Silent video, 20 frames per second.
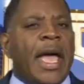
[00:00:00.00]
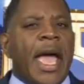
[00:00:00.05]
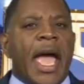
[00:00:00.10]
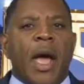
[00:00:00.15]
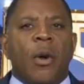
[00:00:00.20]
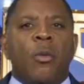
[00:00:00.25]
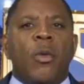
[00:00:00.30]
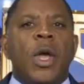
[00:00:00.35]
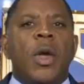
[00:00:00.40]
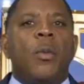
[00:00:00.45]

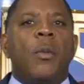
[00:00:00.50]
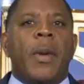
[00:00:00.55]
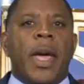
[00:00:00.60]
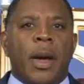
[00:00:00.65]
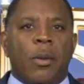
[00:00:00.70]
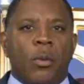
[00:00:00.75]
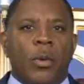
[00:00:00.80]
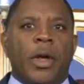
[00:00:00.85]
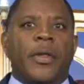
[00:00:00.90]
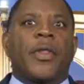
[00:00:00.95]
and we
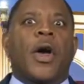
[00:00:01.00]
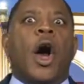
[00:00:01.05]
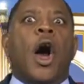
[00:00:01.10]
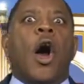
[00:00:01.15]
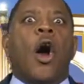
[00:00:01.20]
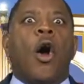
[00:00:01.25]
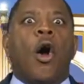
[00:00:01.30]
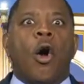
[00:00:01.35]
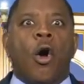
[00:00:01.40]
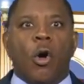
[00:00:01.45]
met with
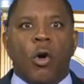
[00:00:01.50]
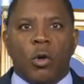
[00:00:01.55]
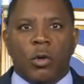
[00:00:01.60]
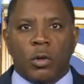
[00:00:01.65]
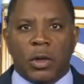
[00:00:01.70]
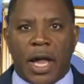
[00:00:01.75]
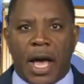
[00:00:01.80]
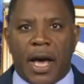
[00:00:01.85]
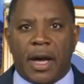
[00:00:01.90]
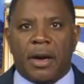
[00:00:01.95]
a
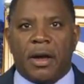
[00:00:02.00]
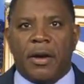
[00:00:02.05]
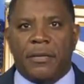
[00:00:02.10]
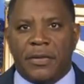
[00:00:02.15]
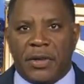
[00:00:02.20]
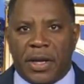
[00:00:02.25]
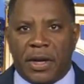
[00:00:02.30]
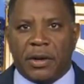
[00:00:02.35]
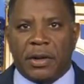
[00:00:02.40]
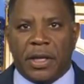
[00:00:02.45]
whole lot
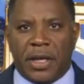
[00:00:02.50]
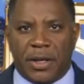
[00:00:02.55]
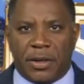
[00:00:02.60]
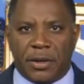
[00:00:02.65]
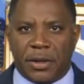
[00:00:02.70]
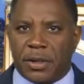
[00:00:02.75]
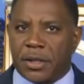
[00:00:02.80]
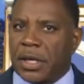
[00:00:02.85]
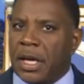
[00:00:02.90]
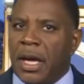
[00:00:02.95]
of their
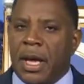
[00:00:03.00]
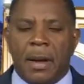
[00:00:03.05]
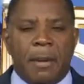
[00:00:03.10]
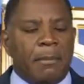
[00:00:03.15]
leaders.